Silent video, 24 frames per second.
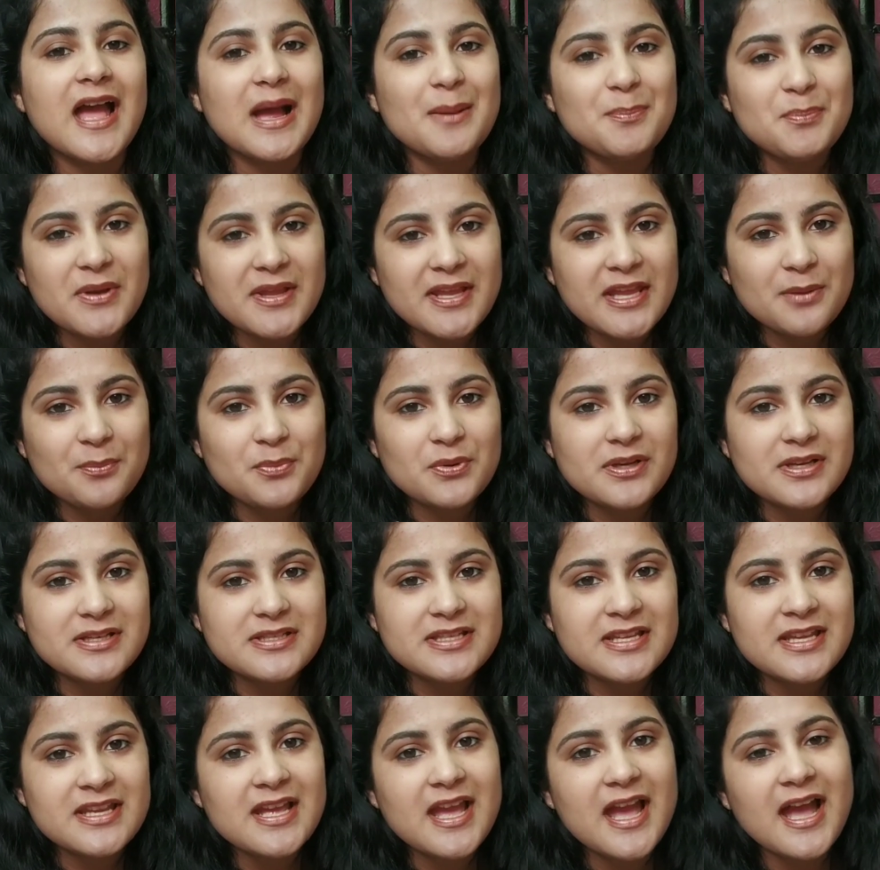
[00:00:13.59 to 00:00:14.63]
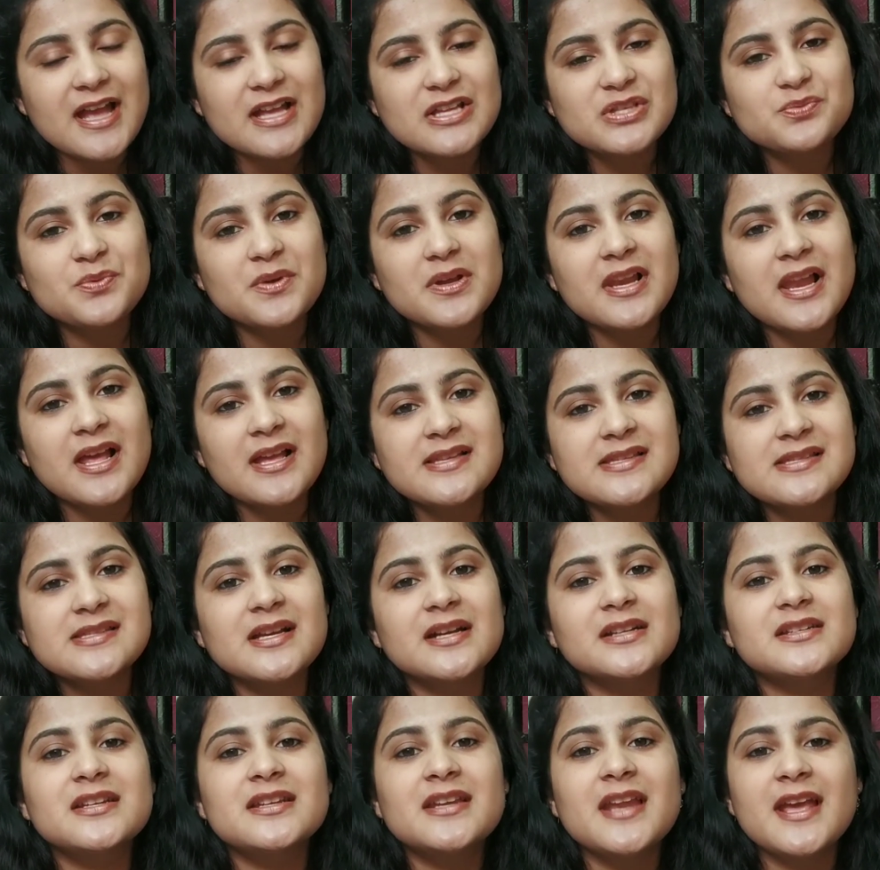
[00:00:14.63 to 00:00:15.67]
applicability, as well as
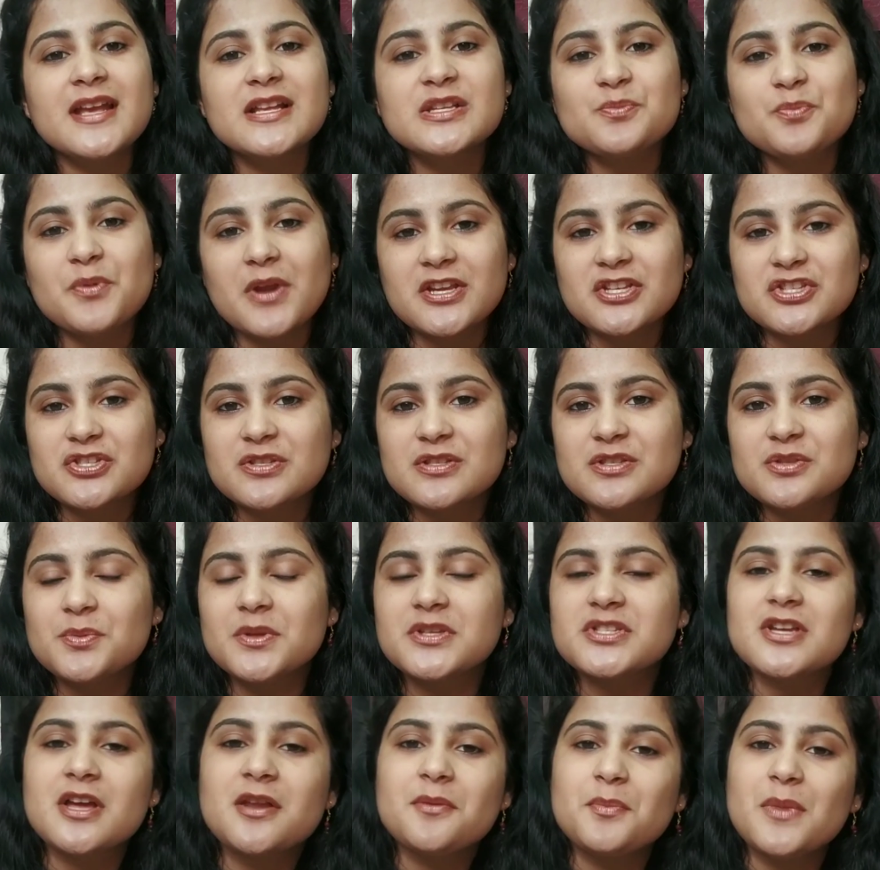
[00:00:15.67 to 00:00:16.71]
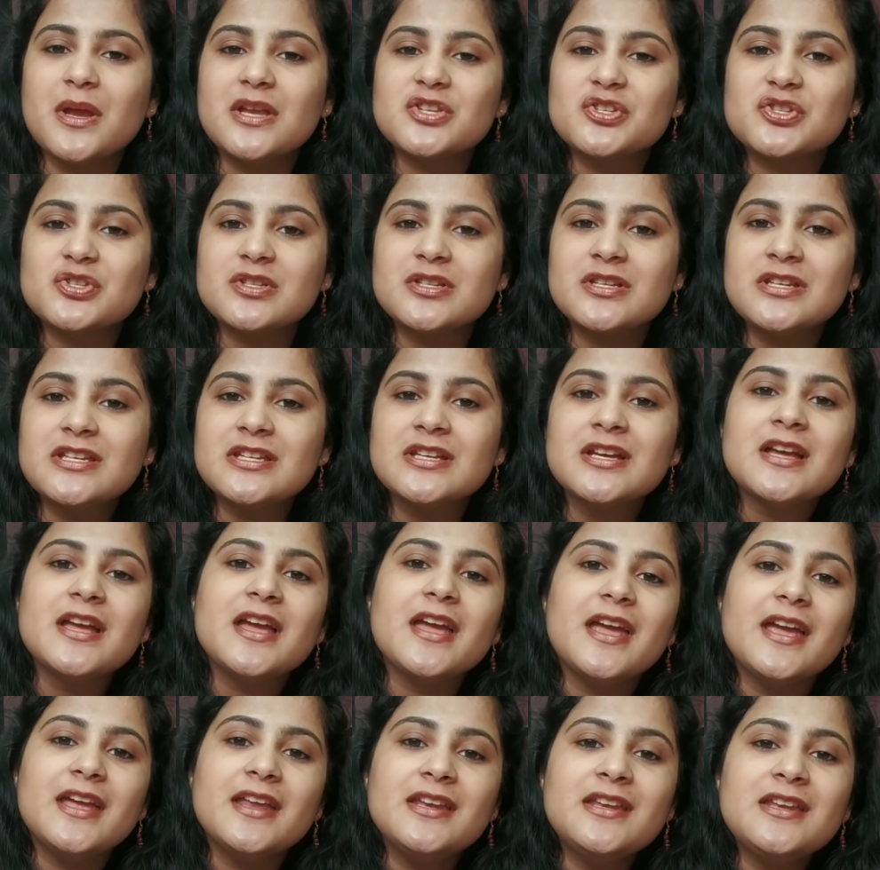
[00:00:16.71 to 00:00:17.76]
certain expressions which are mentioned
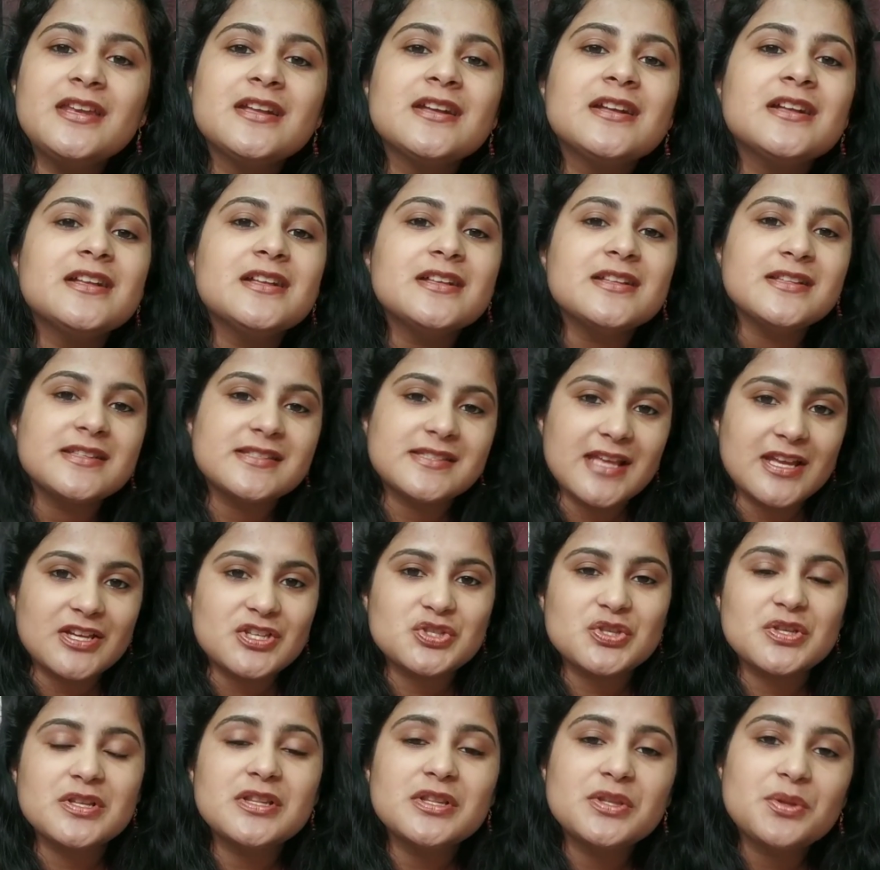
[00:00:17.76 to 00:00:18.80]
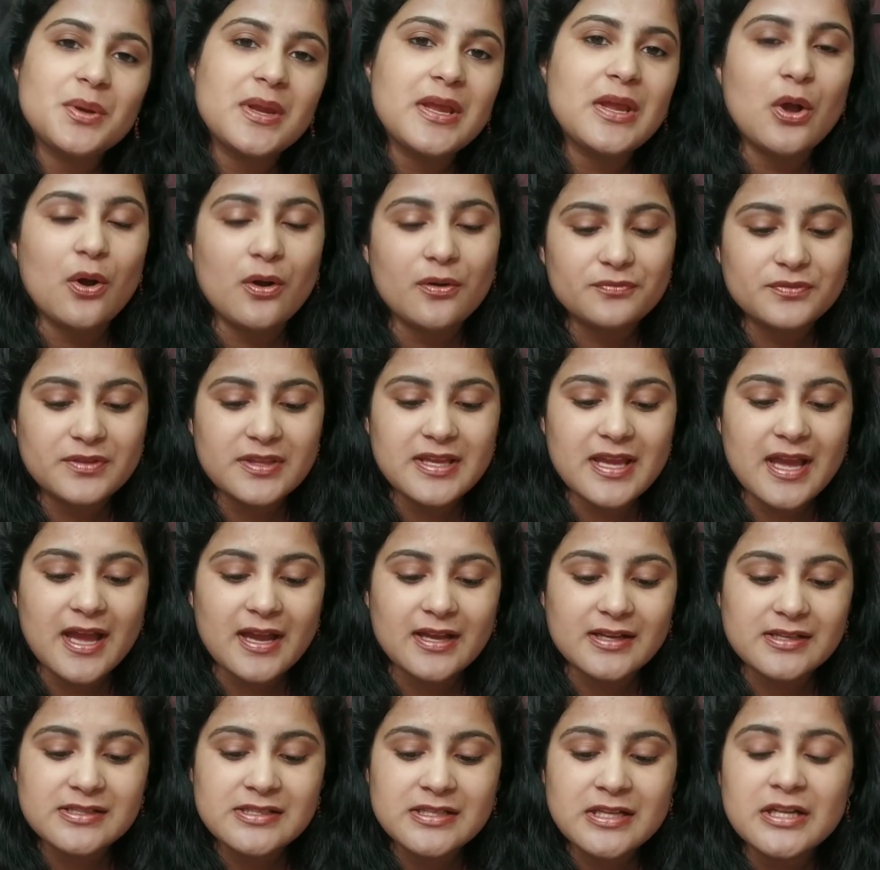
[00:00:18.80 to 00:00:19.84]
in section 3 of the
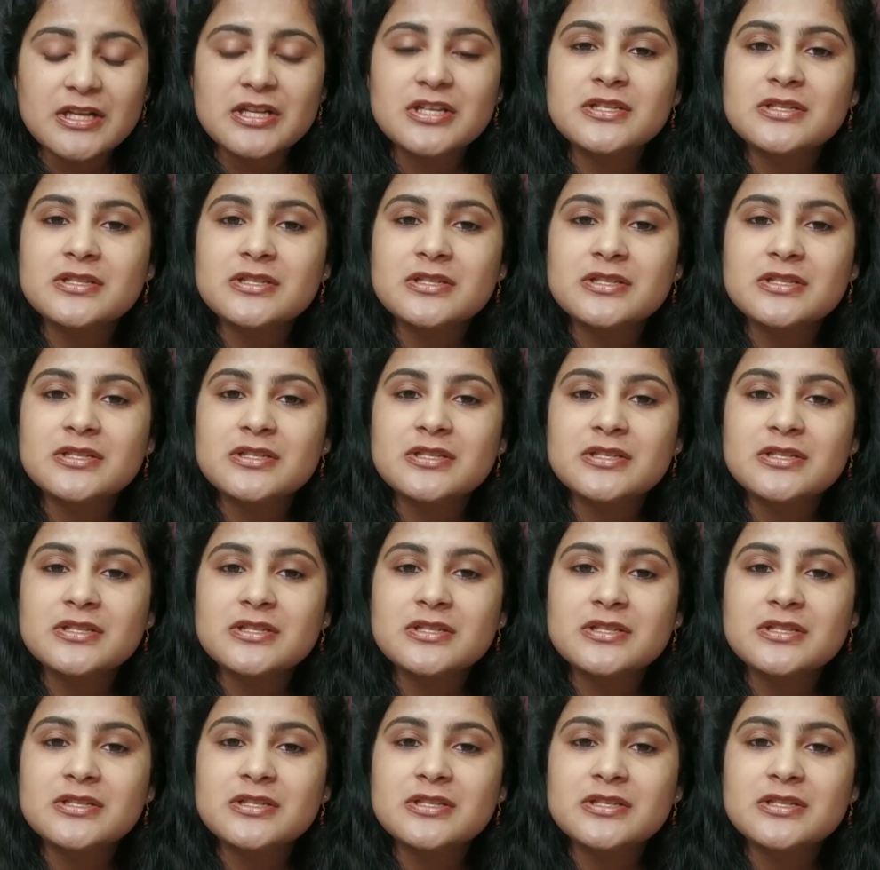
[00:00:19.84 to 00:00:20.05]
Act.